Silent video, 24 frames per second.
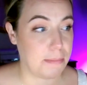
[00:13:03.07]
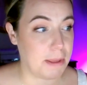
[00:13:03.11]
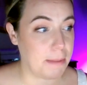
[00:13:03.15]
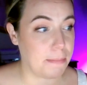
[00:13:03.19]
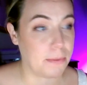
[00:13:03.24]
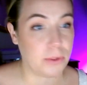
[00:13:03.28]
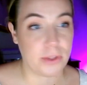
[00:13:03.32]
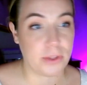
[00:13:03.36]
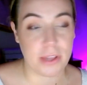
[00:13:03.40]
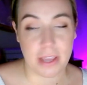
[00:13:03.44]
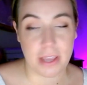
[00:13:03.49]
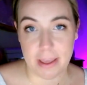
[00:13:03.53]

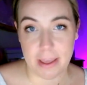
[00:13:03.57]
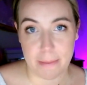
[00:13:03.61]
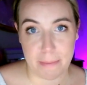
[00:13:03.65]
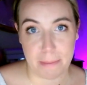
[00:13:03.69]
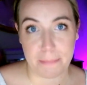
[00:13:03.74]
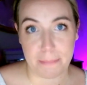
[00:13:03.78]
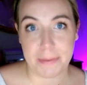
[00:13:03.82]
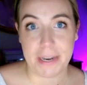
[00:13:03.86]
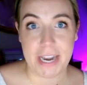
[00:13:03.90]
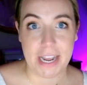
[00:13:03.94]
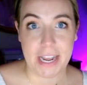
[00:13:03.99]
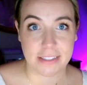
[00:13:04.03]
people could come
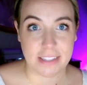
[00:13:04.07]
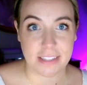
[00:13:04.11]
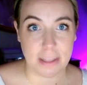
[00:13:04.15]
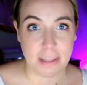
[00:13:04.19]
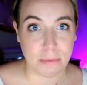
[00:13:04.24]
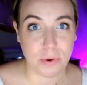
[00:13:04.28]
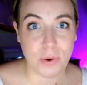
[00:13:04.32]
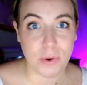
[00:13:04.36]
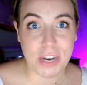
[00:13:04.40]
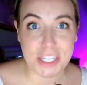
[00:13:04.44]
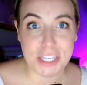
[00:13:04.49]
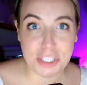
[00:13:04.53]
up and ask
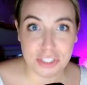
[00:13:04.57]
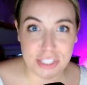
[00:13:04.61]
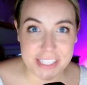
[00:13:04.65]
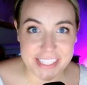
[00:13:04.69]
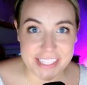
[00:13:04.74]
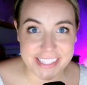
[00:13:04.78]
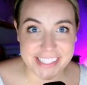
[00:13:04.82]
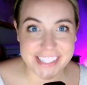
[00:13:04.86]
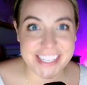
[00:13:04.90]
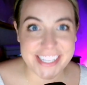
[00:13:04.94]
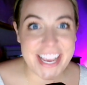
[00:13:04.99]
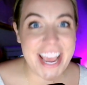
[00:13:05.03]
them
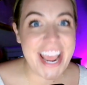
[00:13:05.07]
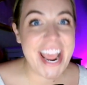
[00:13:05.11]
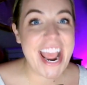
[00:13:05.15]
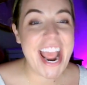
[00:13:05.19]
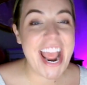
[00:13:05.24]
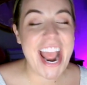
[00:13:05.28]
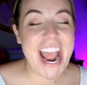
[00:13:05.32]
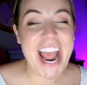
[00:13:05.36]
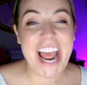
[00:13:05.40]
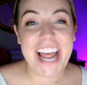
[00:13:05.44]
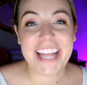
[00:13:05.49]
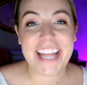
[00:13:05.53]
questions,
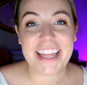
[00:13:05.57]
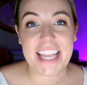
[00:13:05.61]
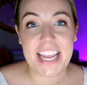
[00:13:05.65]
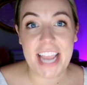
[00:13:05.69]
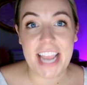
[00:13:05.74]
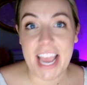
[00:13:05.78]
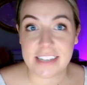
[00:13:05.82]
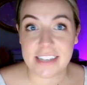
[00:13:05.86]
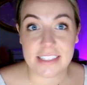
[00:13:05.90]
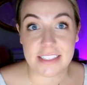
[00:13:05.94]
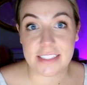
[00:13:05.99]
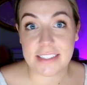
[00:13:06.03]
and they
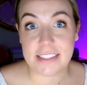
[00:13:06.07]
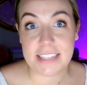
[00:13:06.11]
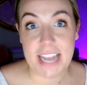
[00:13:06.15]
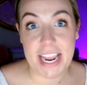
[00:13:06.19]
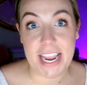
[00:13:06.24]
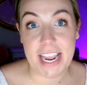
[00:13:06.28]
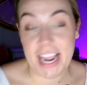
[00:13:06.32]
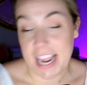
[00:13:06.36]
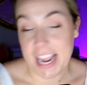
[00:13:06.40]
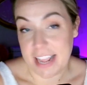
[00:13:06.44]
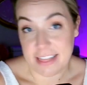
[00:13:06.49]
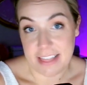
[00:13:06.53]
had to stay
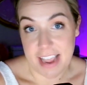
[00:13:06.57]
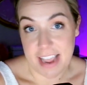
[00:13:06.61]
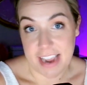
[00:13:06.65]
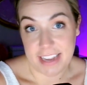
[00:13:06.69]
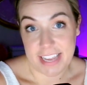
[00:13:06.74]
in that